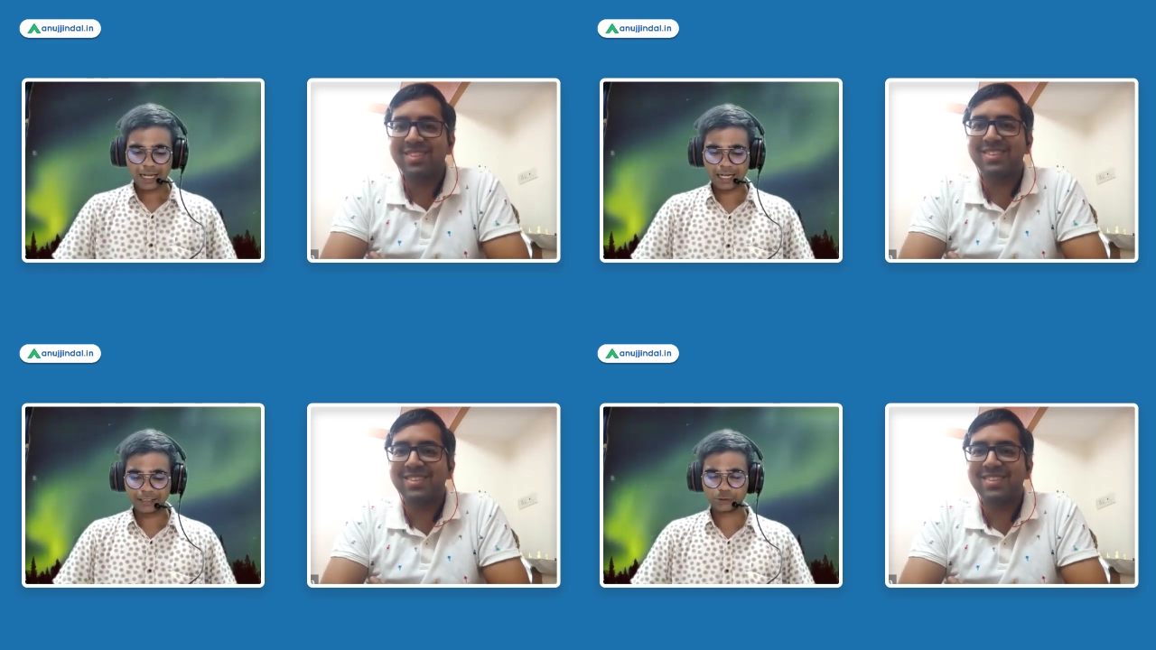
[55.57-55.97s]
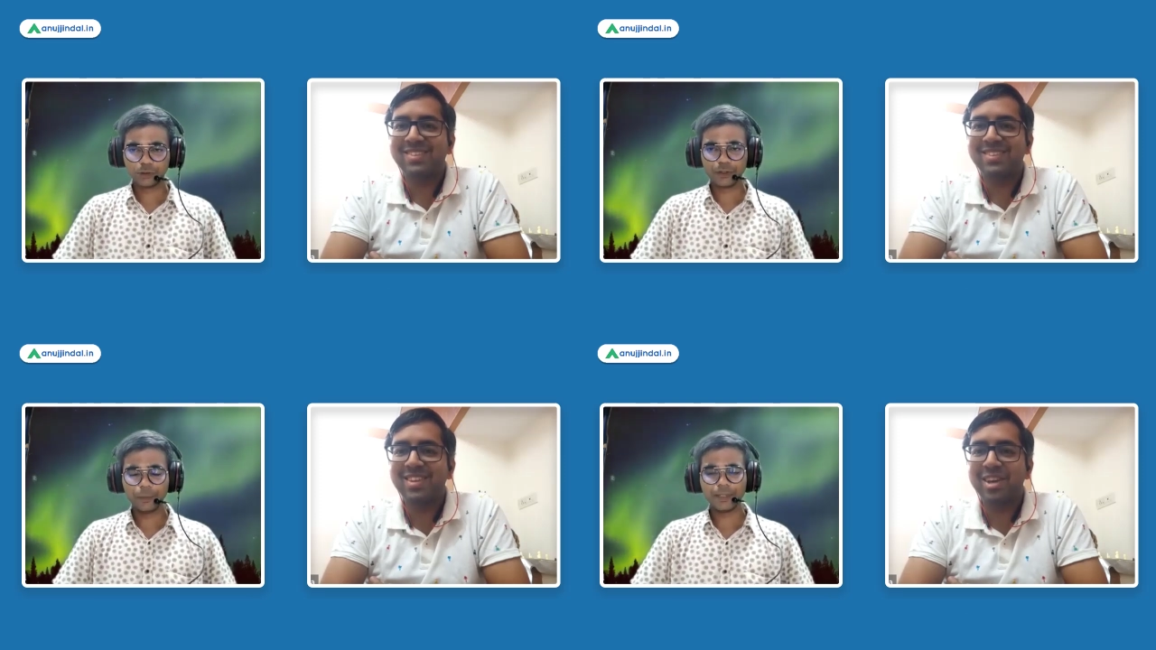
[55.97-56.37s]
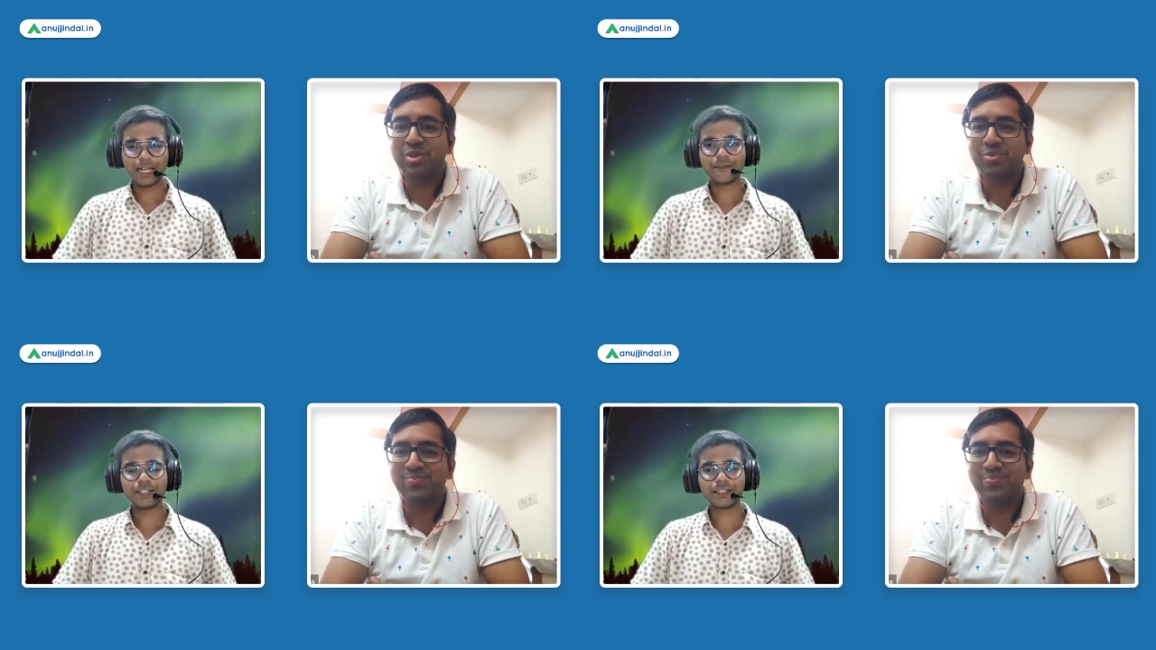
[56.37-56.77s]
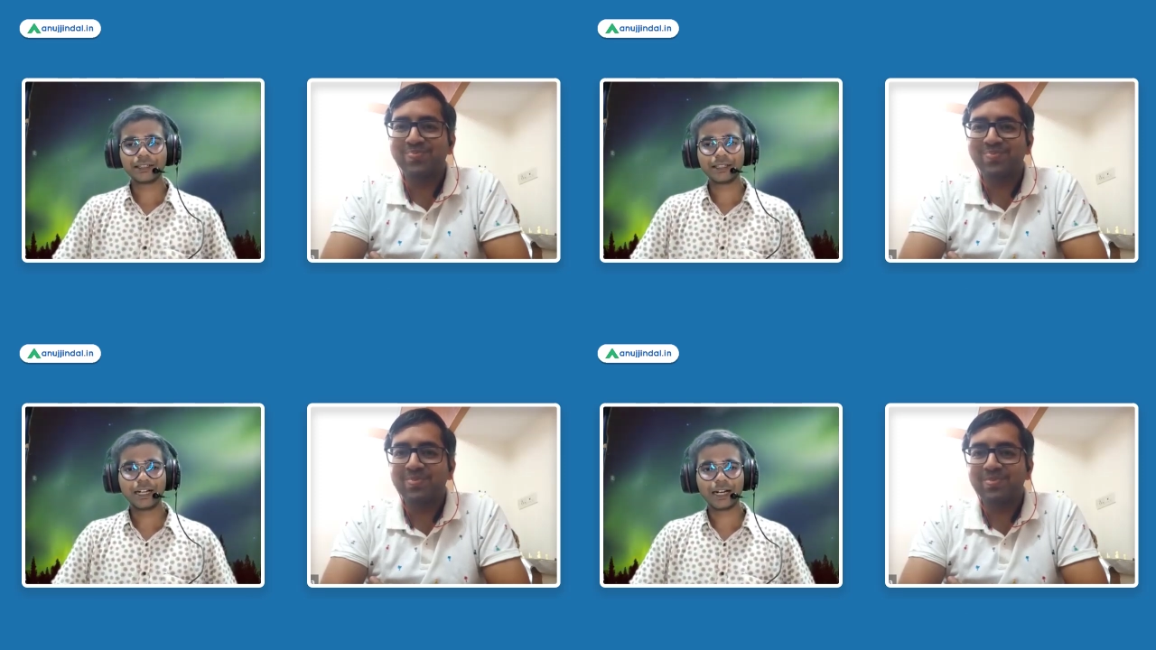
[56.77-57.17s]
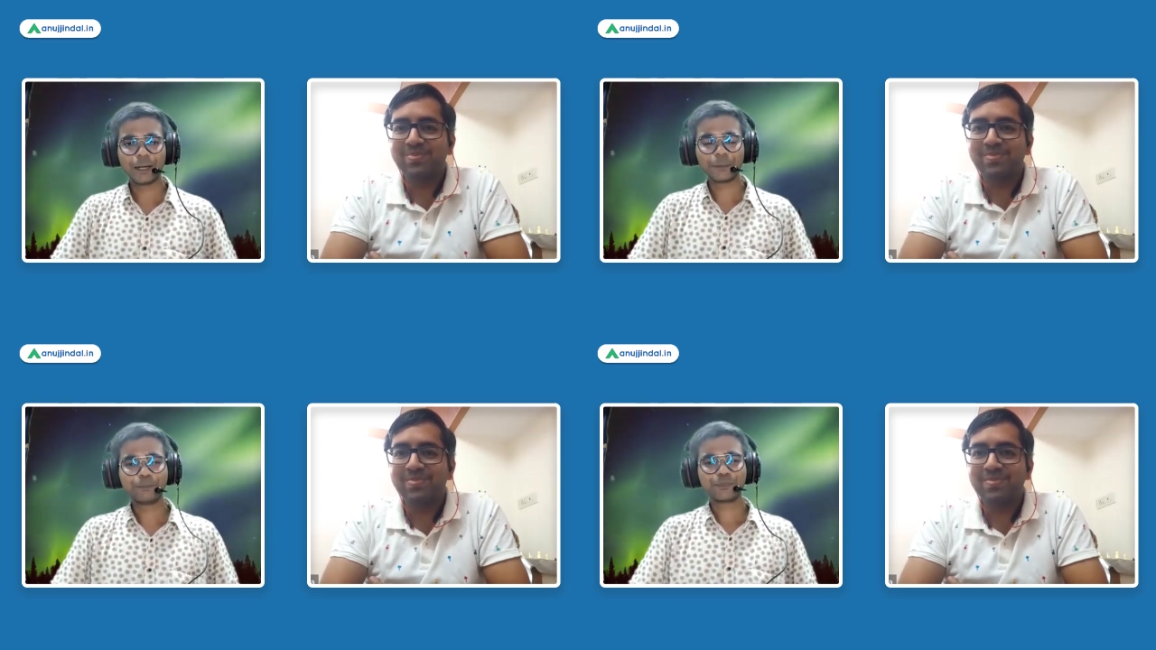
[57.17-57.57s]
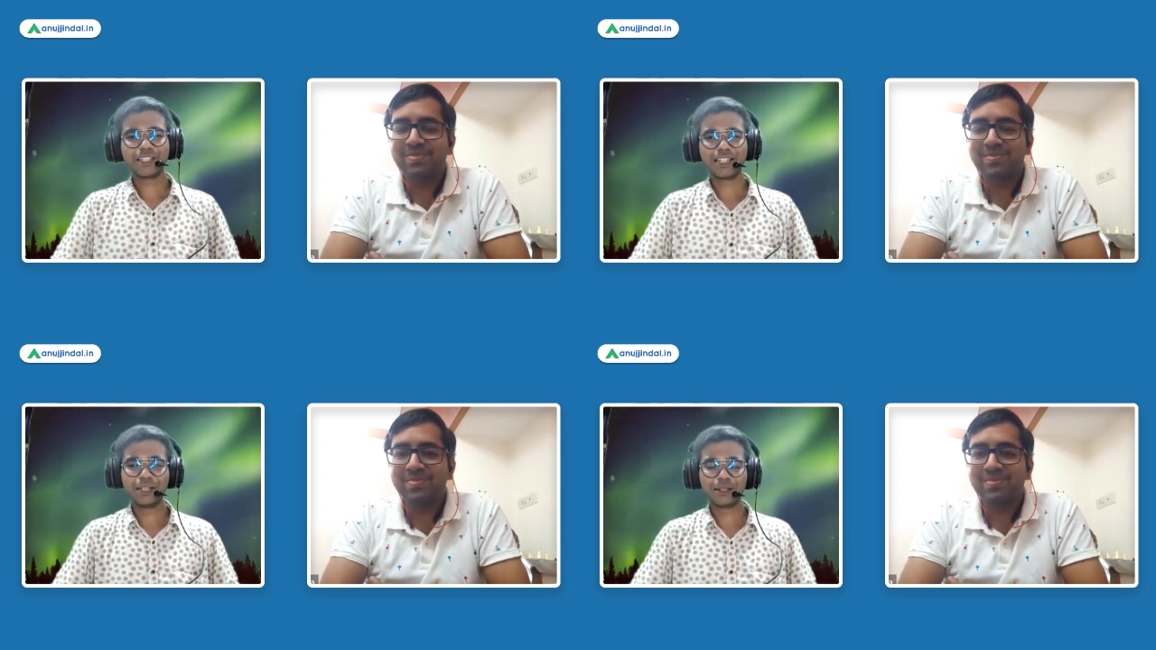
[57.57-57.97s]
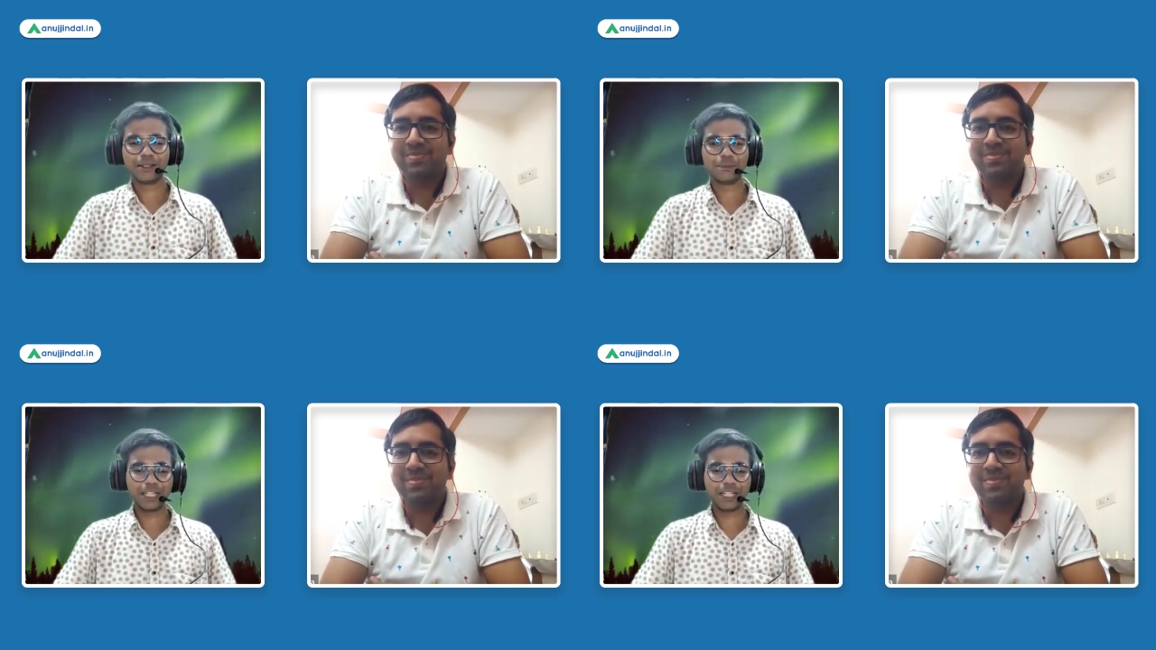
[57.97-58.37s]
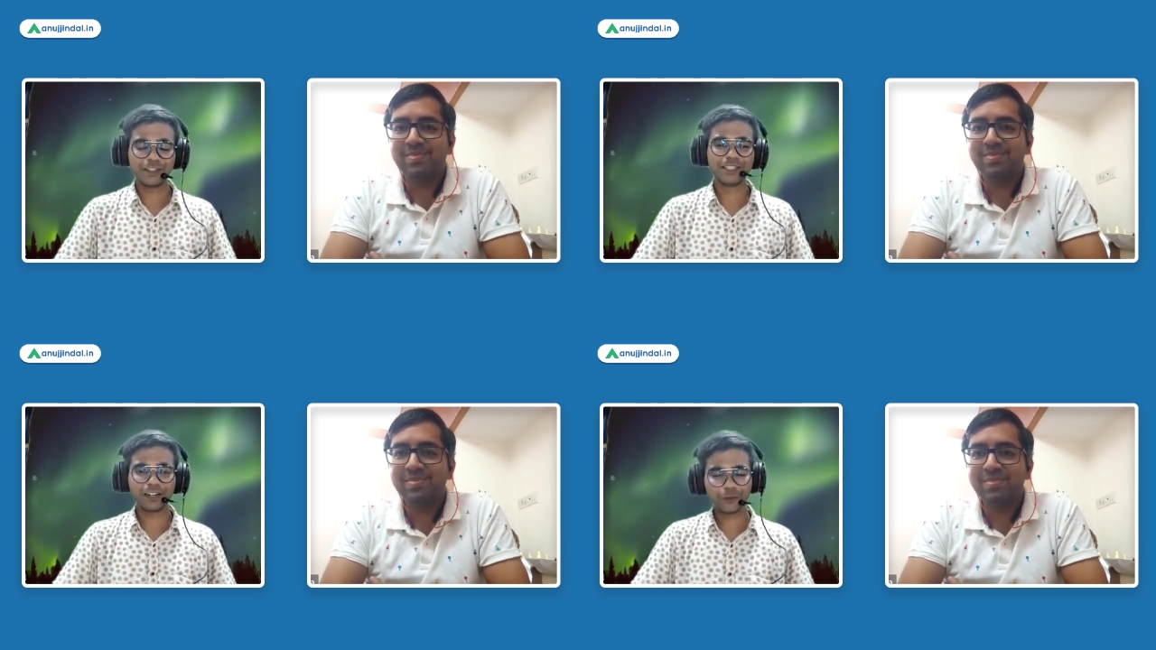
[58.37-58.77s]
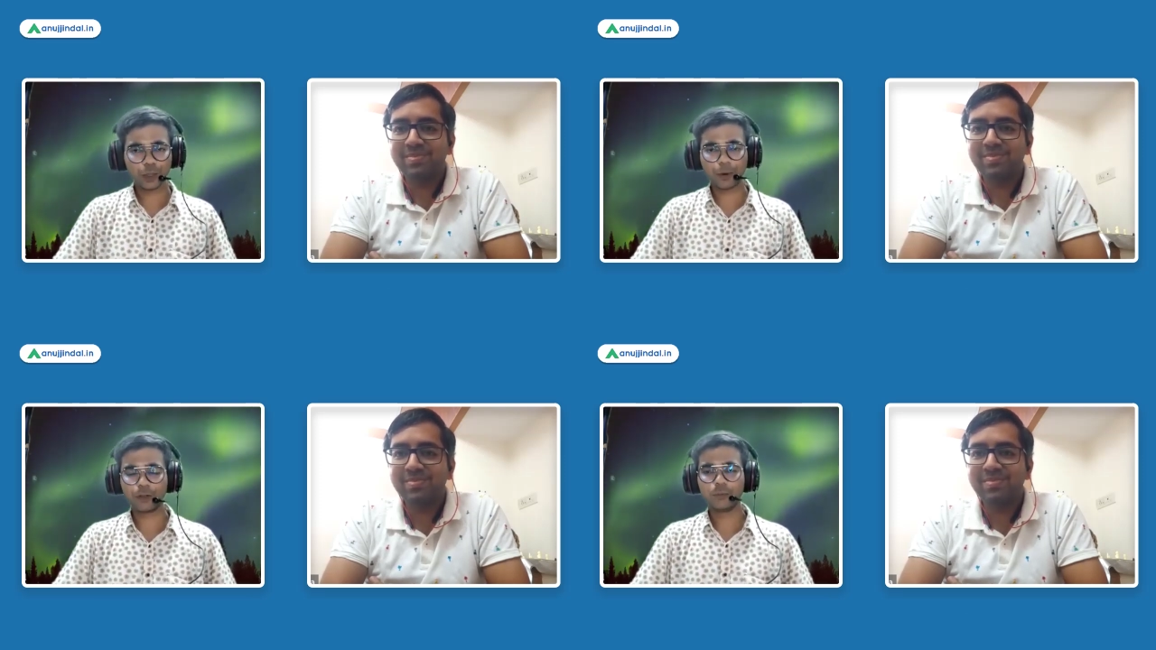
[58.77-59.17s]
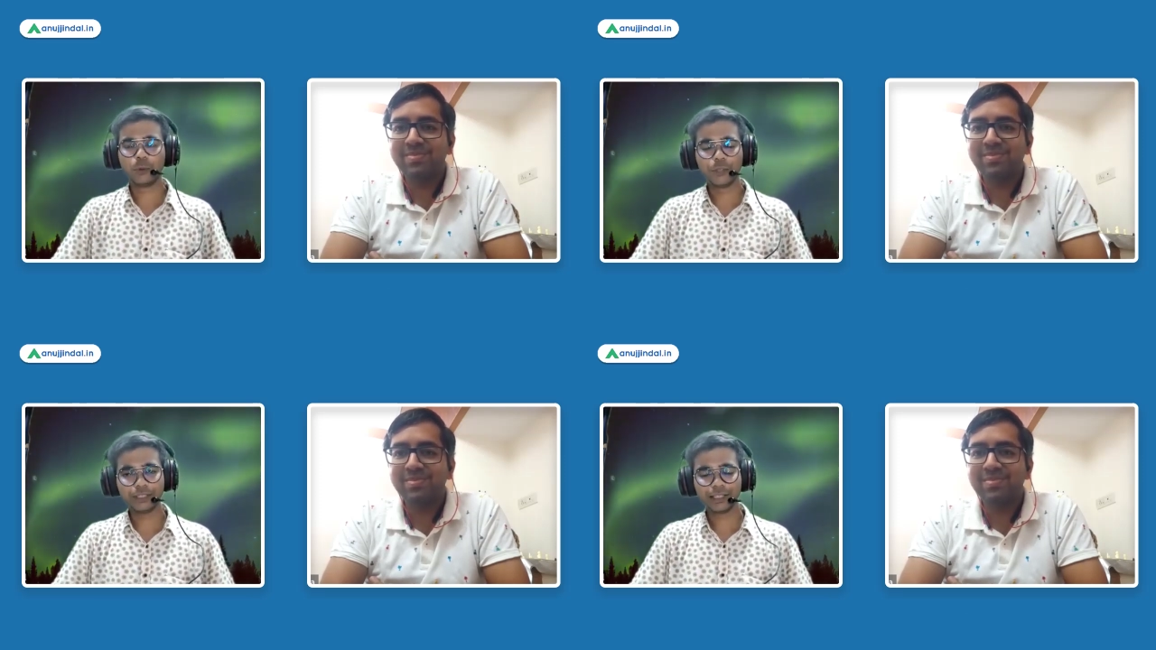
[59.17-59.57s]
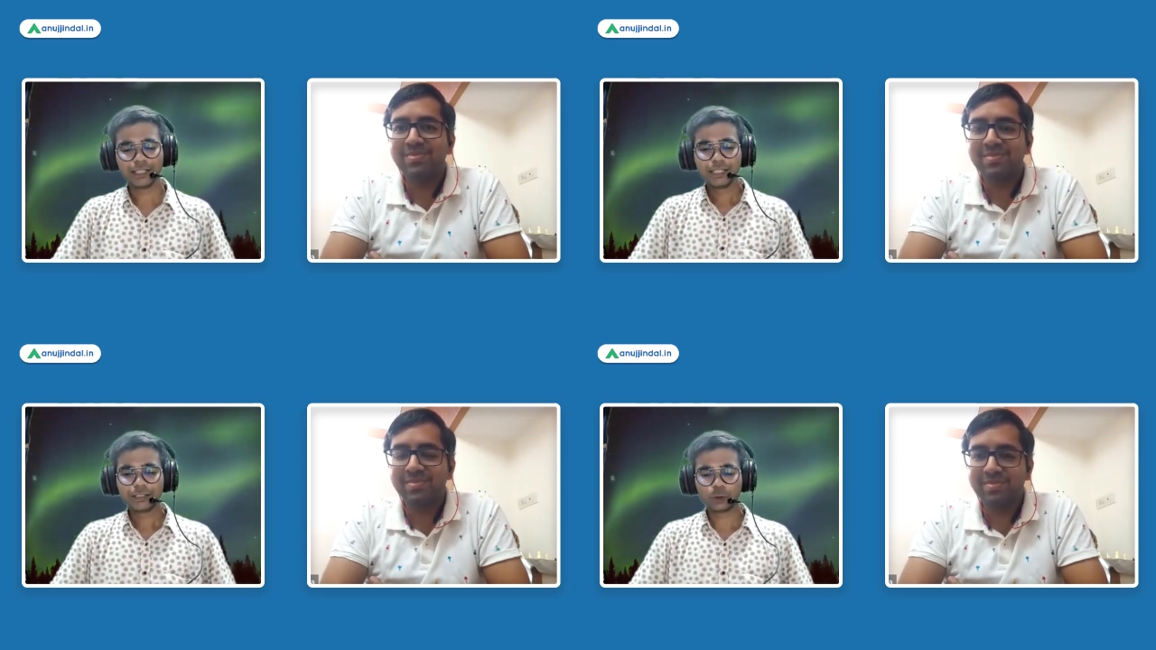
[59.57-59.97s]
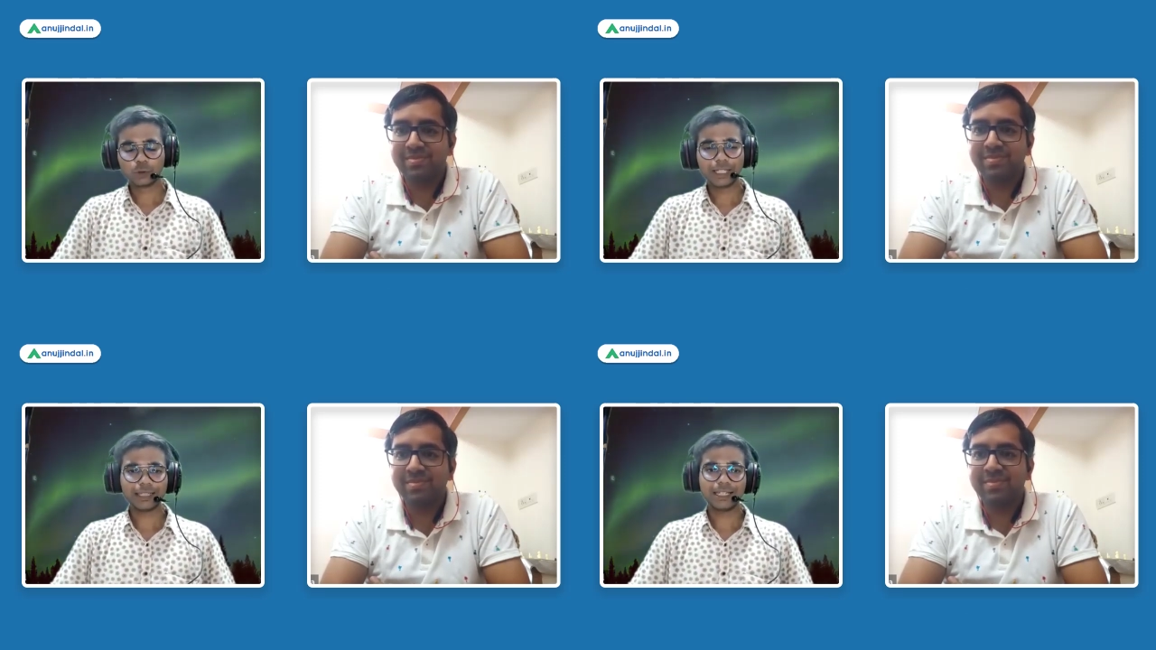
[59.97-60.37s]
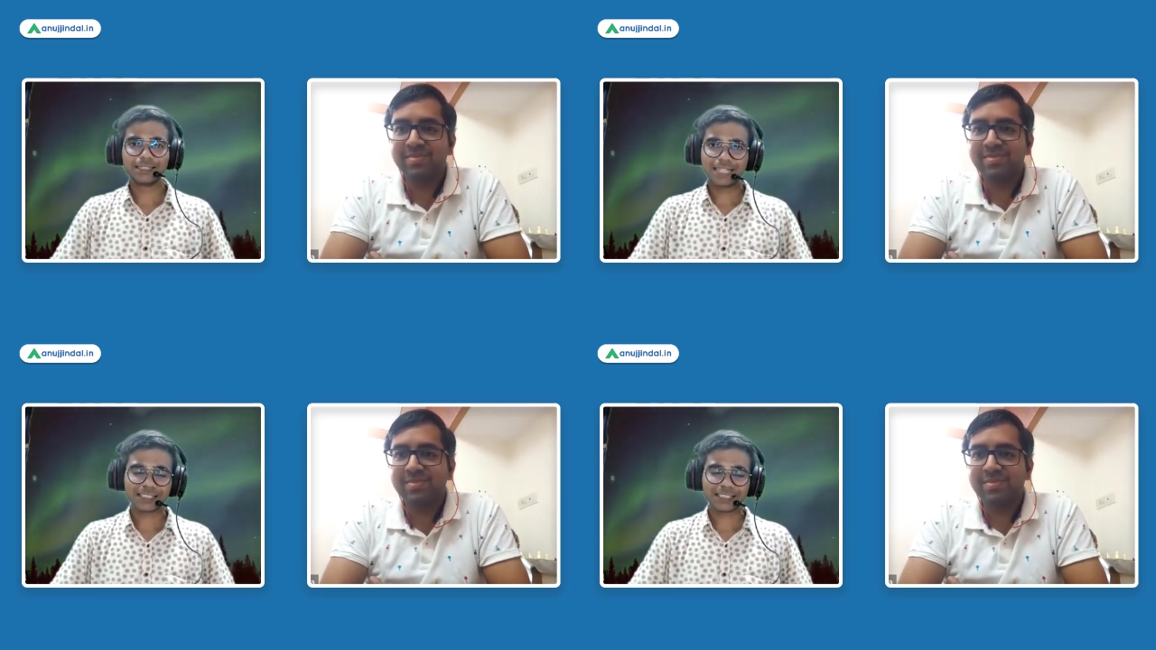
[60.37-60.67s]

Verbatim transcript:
Speaker 1: Uh, so we'll be Thank having a uh, uh, brief interview about Mohit so that other